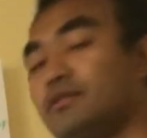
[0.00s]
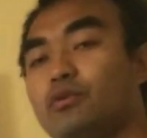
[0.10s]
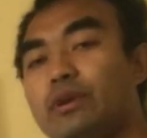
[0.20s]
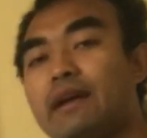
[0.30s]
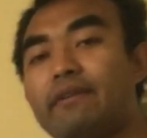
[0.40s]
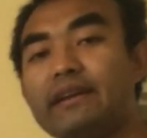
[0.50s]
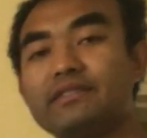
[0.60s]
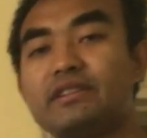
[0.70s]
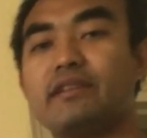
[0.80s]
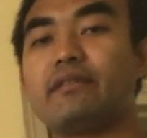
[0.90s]
So we have
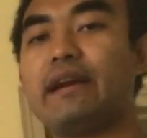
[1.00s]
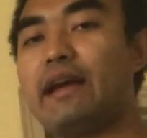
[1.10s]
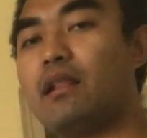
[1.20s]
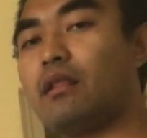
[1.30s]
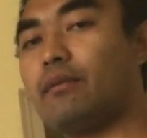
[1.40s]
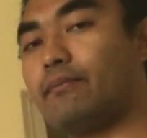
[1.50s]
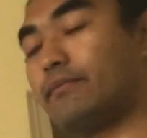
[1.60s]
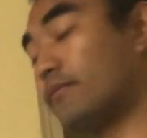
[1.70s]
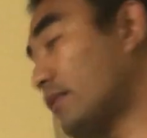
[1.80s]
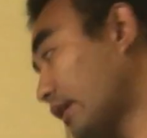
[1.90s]
English letter L.
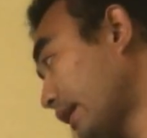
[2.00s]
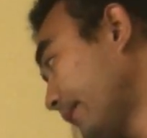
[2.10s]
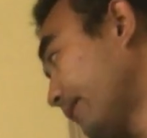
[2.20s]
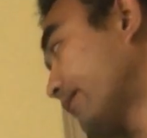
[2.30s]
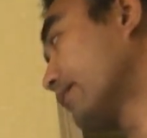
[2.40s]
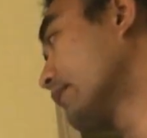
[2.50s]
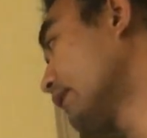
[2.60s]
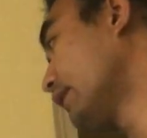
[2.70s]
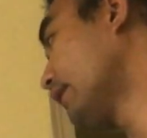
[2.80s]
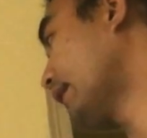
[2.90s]
Okay?
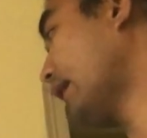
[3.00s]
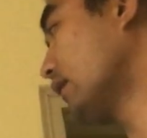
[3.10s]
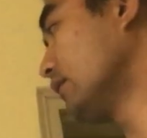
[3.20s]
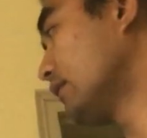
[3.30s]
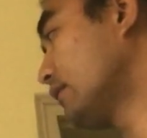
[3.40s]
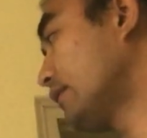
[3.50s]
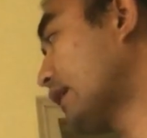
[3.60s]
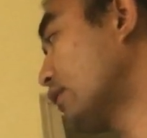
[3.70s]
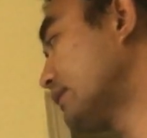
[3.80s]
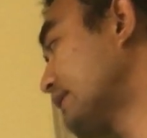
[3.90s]
L.
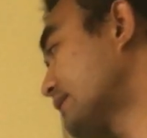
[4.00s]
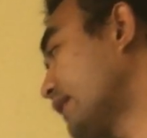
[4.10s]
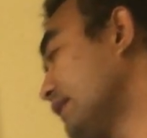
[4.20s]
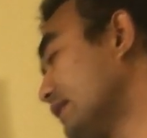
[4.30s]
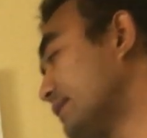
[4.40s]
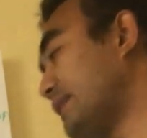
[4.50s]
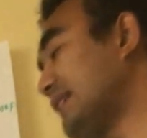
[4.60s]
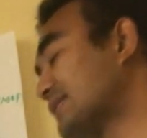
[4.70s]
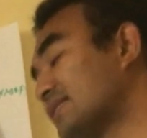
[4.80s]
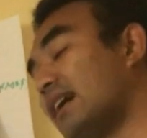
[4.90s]
Now this line
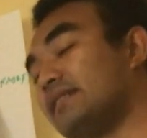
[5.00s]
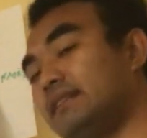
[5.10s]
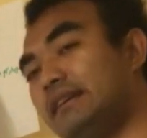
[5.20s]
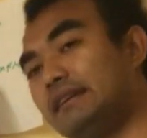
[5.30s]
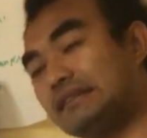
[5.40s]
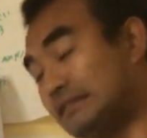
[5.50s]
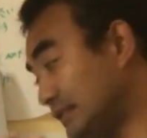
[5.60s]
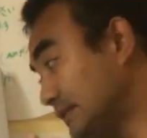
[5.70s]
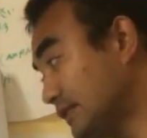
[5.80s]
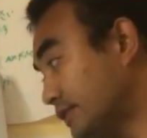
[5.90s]
being slightly
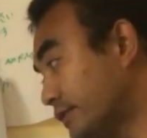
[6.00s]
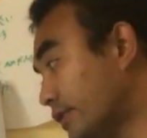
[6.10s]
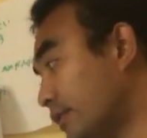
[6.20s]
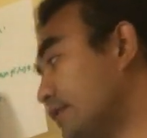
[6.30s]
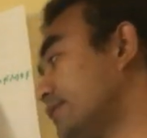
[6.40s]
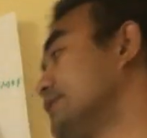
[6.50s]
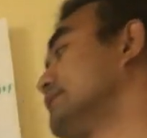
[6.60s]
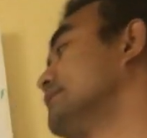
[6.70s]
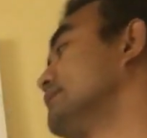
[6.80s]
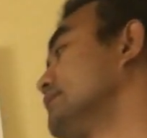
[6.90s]
curved